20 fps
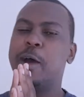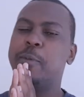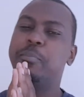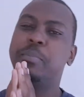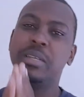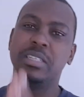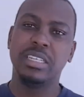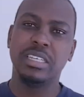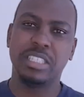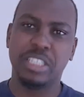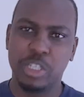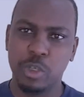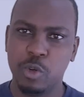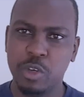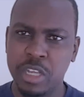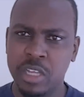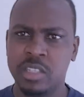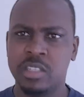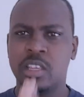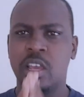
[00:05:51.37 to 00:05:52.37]
Peter still
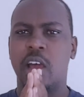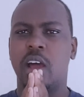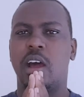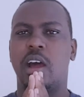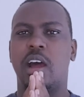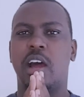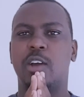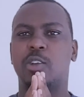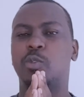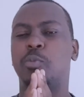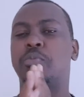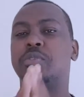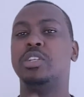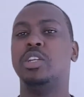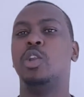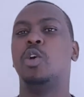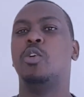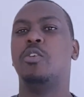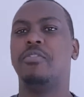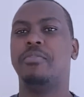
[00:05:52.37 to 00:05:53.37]
needs to put a
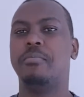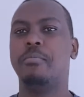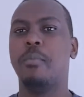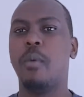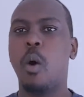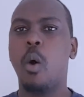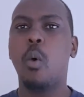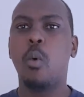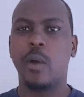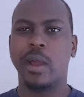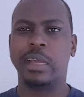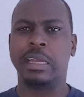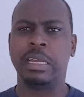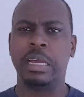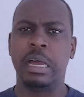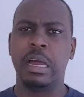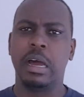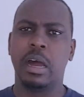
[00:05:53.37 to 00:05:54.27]
lot of more work